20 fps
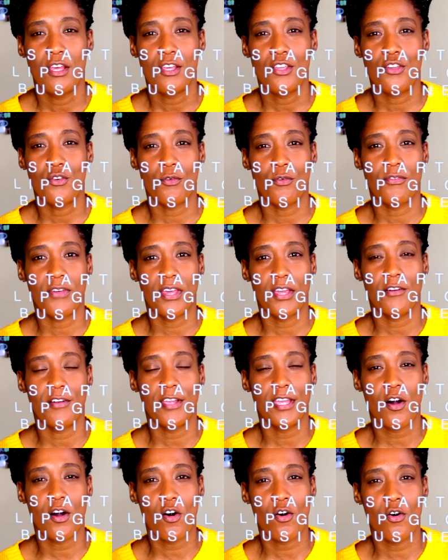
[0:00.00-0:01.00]
your
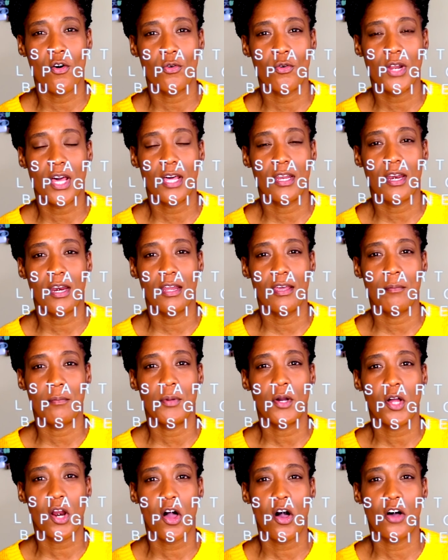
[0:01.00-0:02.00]
very own lip
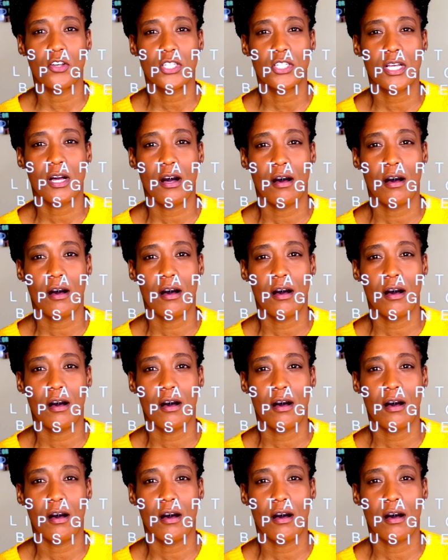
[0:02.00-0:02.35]
gloss